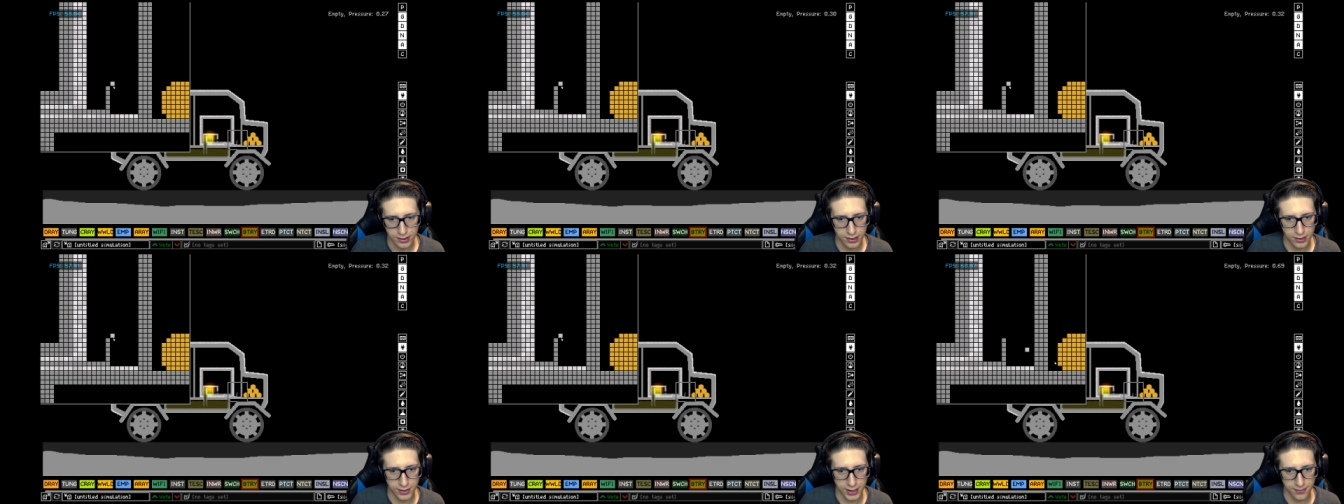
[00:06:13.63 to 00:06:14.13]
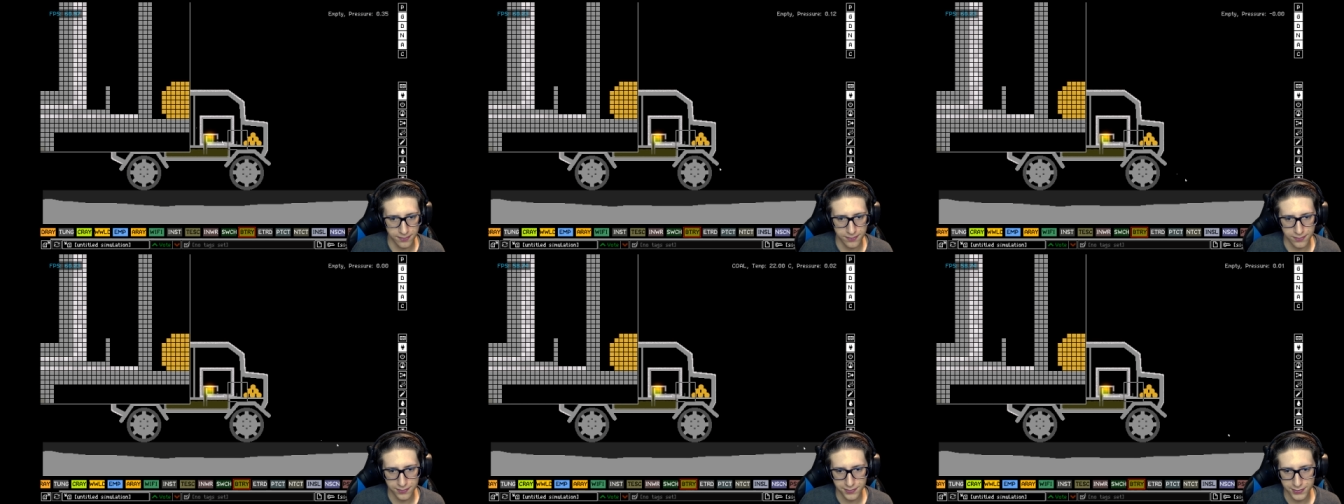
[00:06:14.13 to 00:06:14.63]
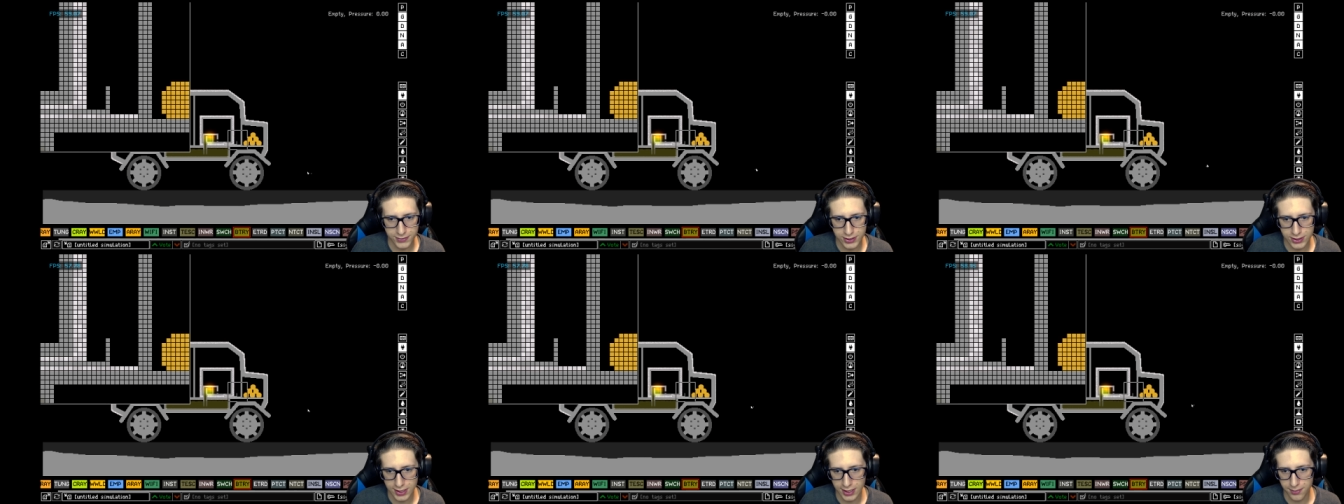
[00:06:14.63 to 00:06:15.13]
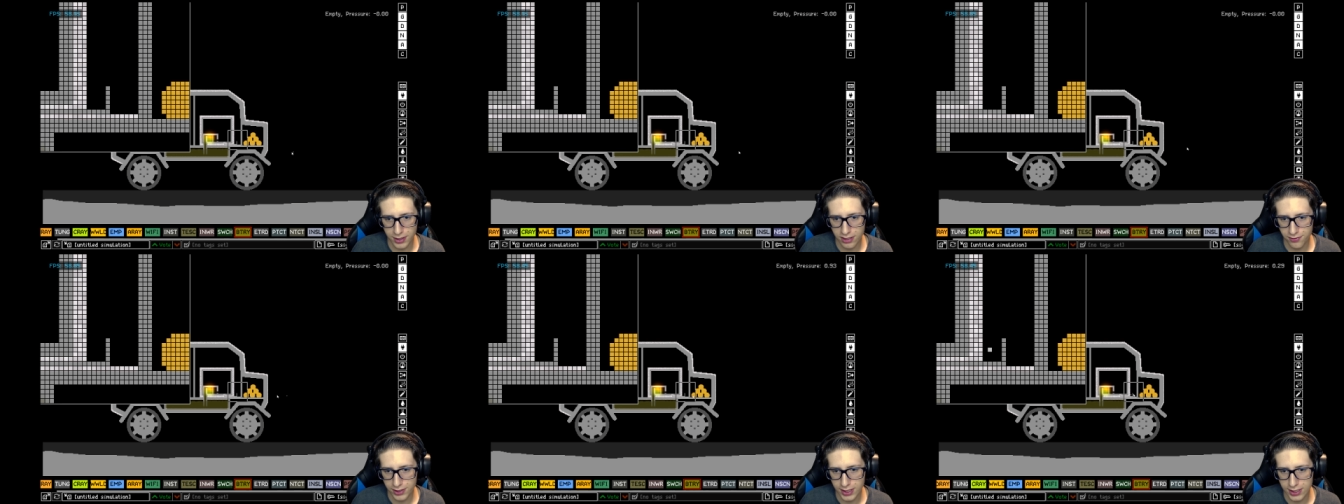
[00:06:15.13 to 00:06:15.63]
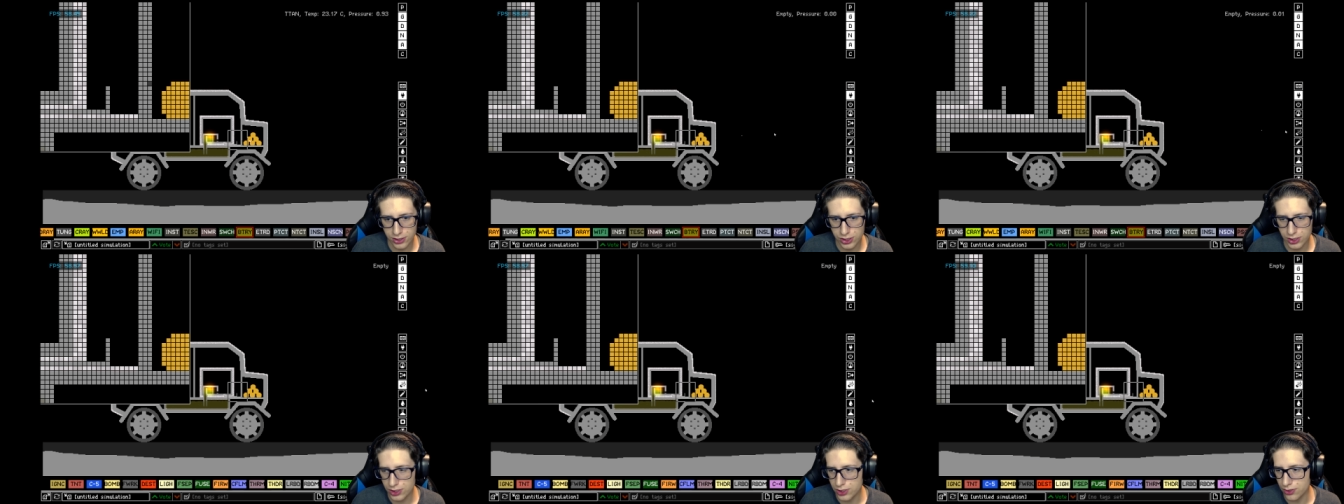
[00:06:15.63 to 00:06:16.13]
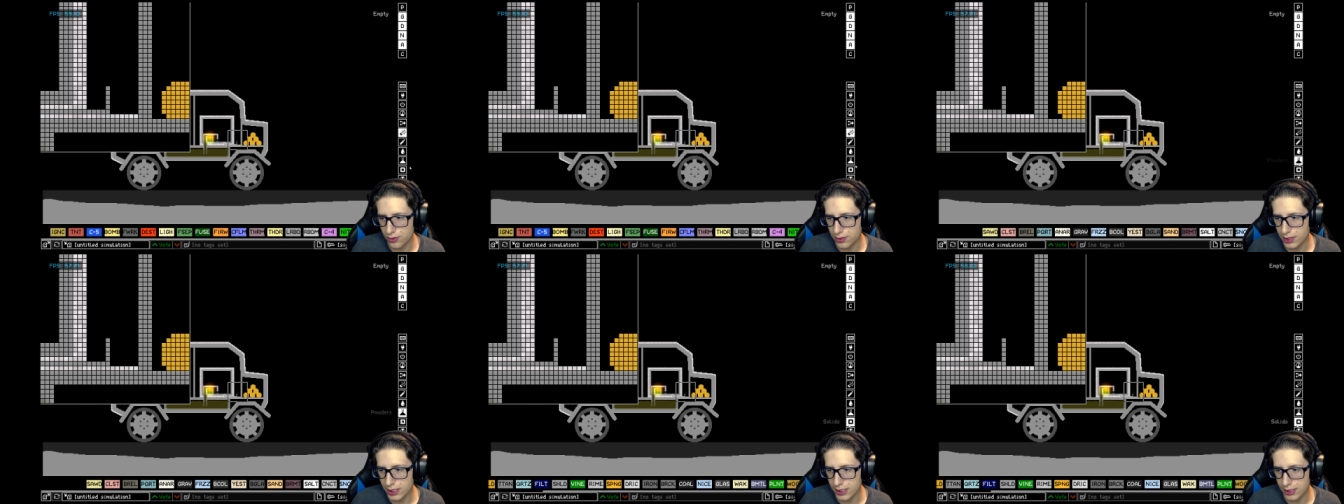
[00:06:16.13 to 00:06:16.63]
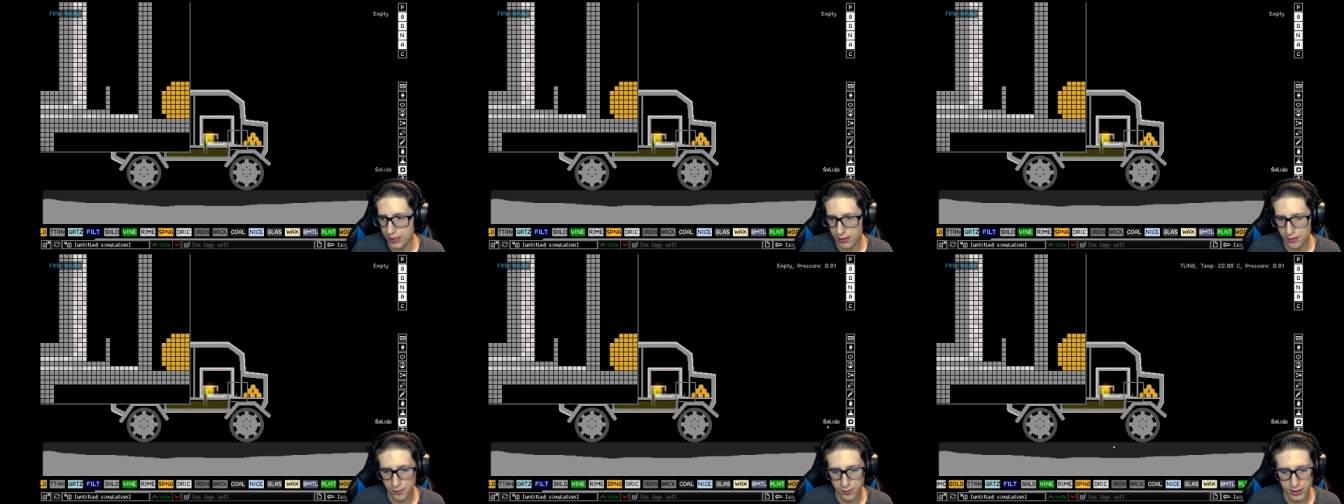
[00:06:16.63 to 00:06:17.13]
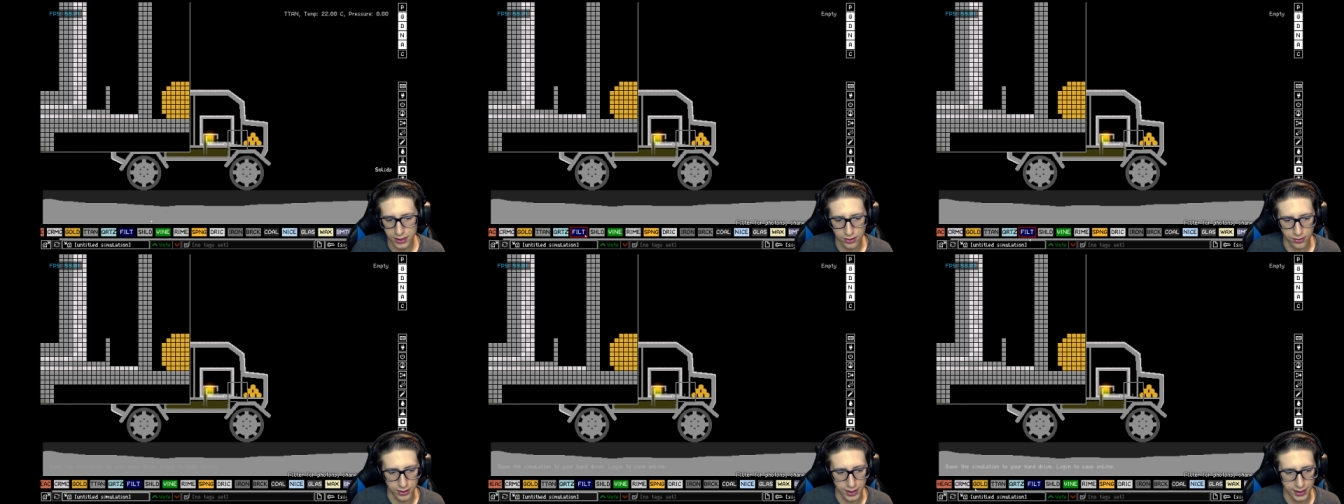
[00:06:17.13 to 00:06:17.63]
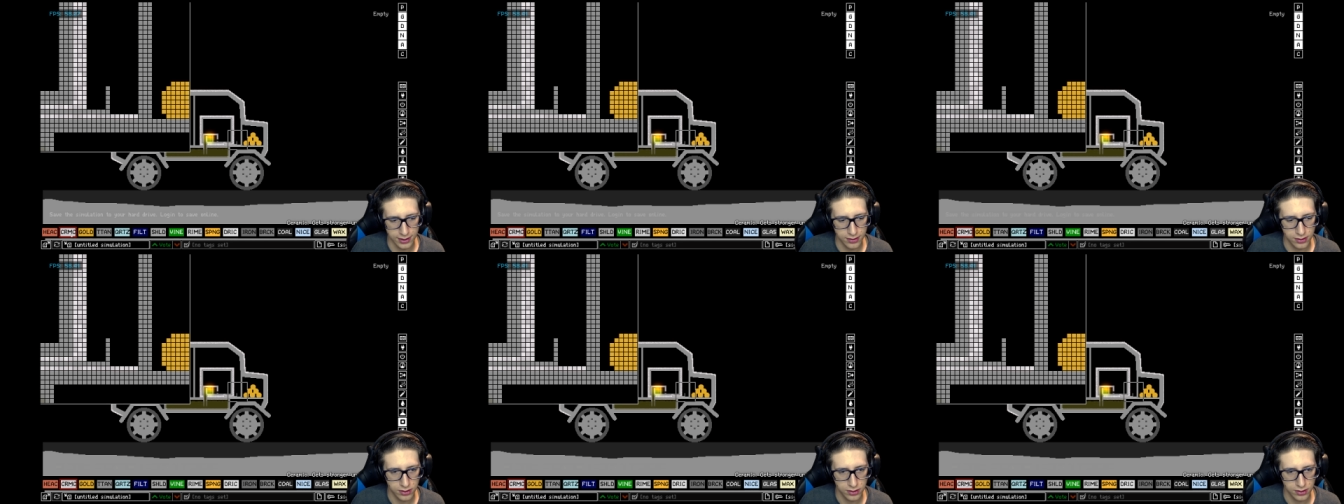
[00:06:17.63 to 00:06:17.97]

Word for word: Alright. Slight modification to the vehicle, then.